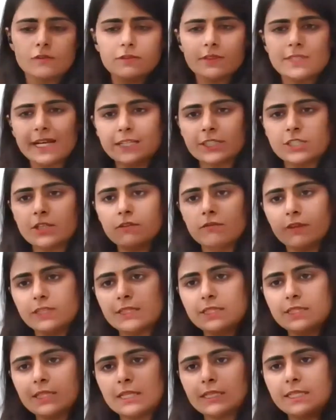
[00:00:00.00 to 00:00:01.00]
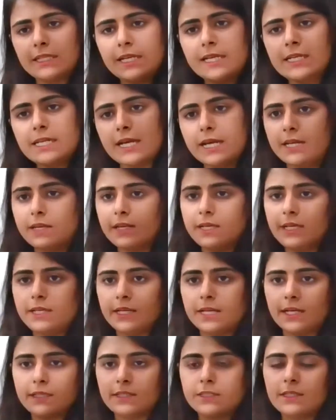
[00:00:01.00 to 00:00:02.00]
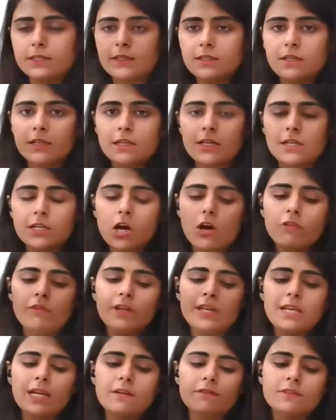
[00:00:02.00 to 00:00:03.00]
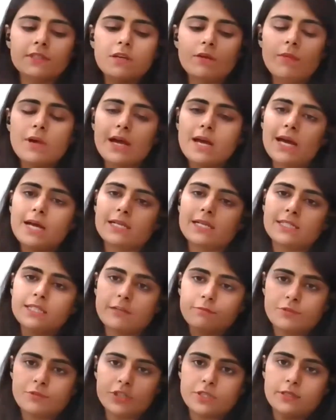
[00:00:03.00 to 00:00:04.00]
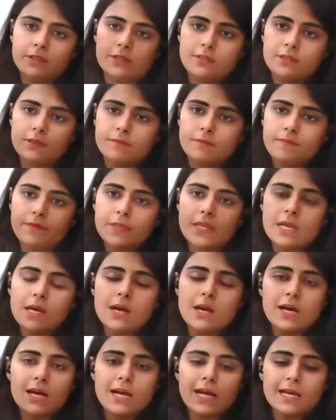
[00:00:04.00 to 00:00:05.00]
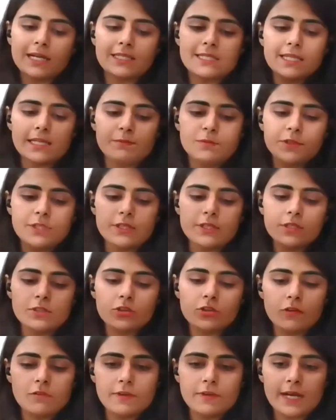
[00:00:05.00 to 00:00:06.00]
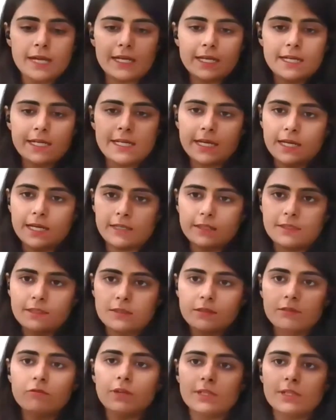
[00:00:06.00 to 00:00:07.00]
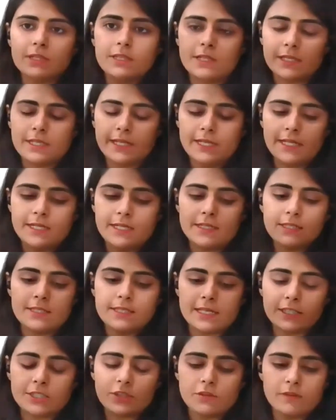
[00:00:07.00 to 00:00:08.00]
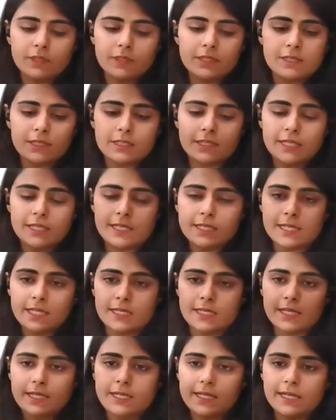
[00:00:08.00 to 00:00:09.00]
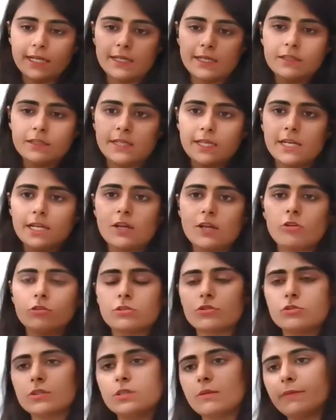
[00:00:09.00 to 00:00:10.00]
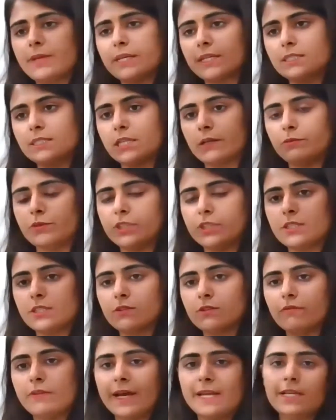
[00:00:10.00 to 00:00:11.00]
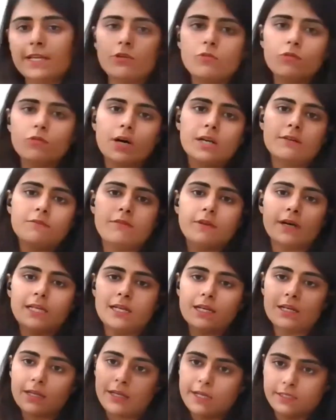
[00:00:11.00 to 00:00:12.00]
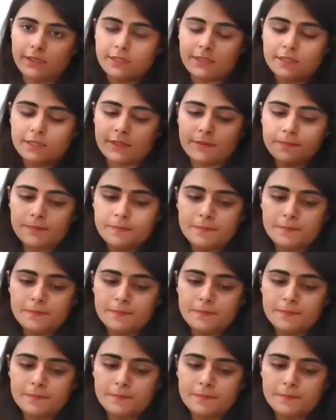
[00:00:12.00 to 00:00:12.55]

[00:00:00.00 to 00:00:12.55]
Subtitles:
Section 138 NI Act. Now we'll have some exceptions. Exceptions of NI Act 138, Section 138 NI Act. There are also some exceptions when you can't file a case.